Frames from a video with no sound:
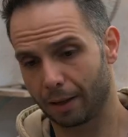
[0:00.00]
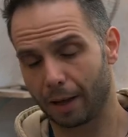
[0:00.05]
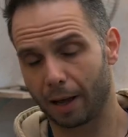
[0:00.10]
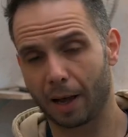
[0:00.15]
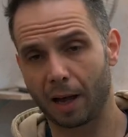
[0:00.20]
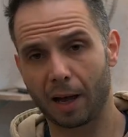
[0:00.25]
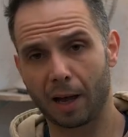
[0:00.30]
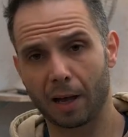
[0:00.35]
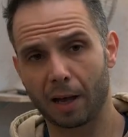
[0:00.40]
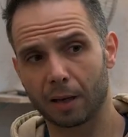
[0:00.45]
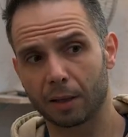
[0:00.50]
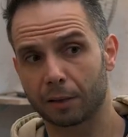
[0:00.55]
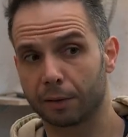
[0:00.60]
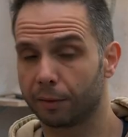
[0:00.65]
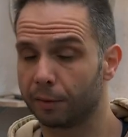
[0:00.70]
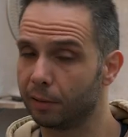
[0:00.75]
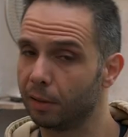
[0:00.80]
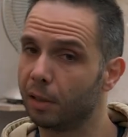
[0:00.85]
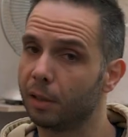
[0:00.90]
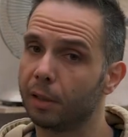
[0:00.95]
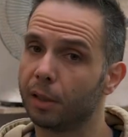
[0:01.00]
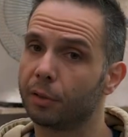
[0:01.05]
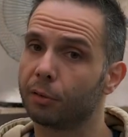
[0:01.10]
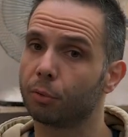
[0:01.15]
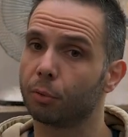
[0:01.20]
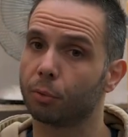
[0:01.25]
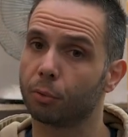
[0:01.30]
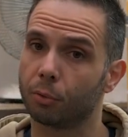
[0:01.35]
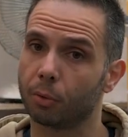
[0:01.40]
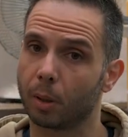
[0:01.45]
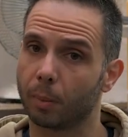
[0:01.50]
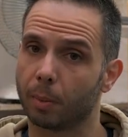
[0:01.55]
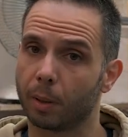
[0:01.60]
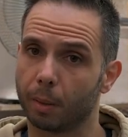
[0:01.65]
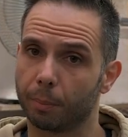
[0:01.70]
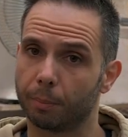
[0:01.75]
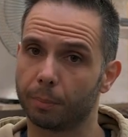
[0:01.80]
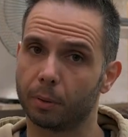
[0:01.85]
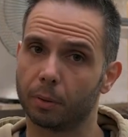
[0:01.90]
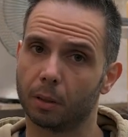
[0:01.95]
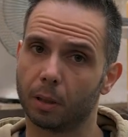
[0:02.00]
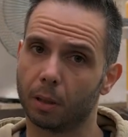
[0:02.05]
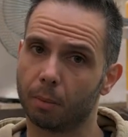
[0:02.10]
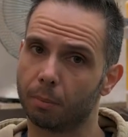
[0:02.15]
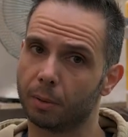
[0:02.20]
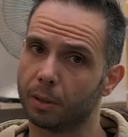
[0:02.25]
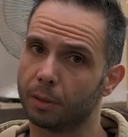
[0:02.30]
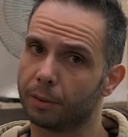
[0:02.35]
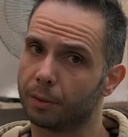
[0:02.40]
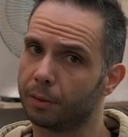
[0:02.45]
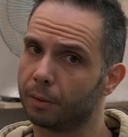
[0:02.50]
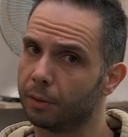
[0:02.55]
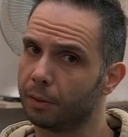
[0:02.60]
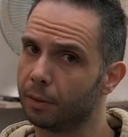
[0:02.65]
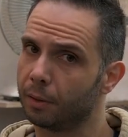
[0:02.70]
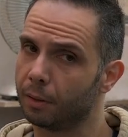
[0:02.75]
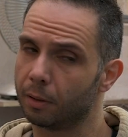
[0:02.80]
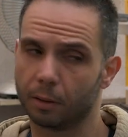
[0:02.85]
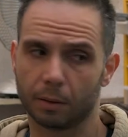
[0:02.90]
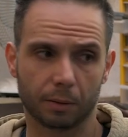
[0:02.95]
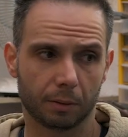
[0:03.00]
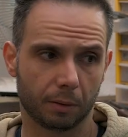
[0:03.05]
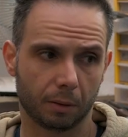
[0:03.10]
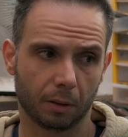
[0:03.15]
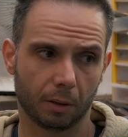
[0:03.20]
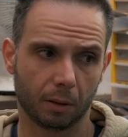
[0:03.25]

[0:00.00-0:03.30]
I still need to wrap up a bit the